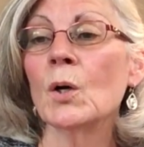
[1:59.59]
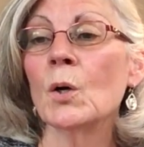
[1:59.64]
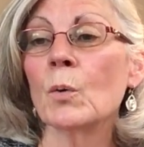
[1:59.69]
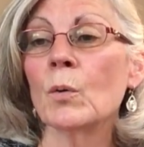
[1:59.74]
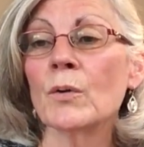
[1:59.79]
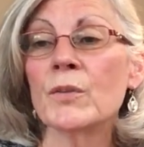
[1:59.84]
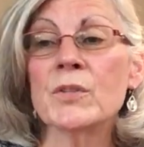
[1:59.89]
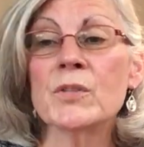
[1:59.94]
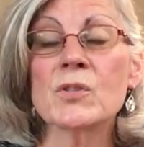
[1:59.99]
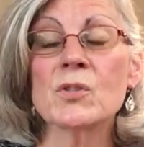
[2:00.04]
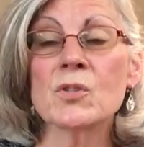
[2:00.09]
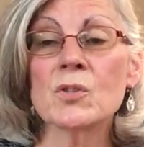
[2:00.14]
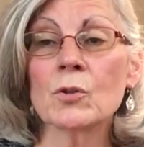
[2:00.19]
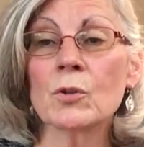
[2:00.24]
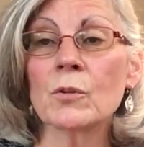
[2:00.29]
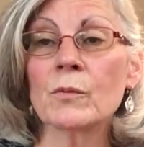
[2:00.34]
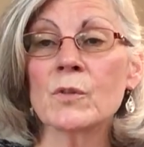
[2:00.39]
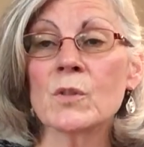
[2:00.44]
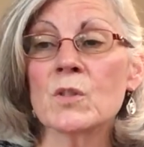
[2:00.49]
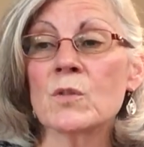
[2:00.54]
Well, this
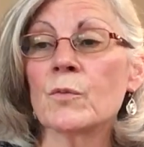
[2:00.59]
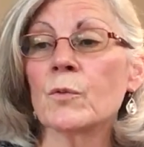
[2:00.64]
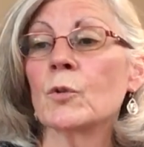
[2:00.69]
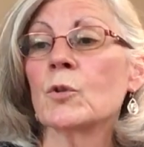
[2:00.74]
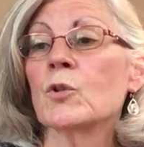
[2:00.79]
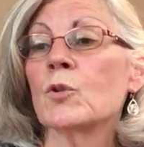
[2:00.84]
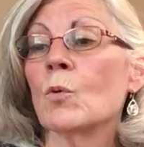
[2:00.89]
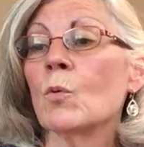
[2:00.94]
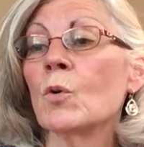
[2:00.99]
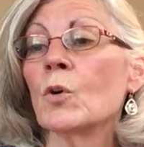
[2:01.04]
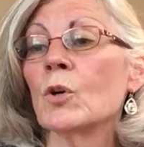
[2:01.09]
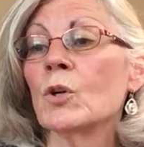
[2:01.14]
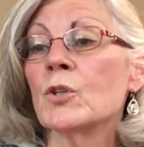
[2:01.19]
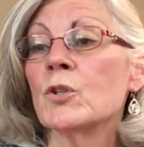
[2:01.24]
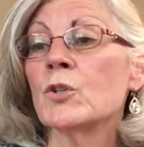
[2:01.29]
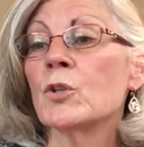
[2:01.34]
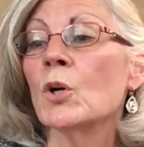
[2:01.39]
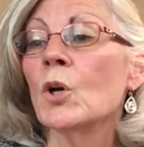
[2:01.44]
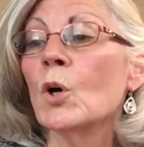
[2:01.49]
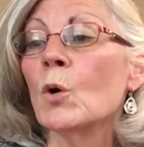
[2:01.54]
service for
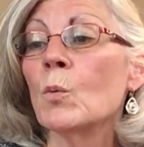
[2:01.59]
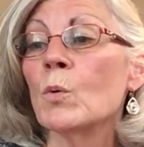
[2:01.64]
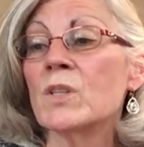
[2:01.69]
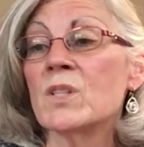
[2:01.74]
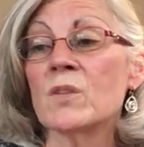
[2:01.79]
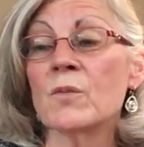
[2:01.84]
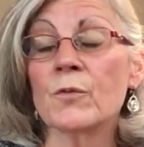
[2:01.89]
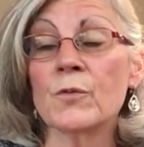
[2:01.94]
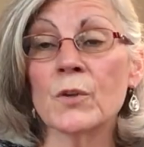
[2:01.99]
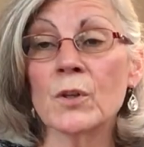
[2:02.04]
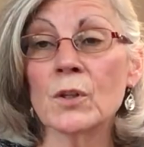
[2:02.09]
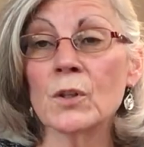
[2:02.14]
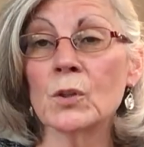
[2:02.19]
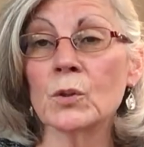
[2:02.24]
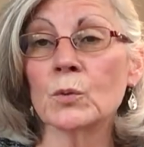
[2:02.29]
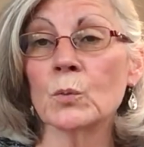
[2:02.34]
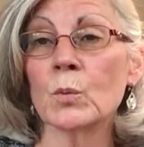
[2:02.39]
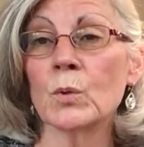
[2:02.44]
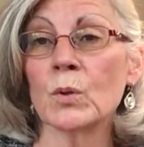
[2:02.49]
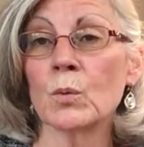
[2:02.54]
George was
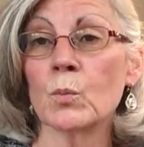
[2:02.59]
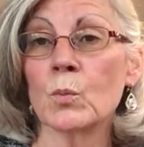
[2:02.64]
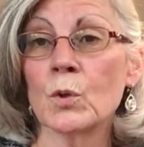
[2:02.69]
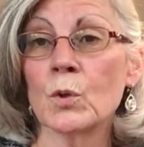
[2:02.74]
filled with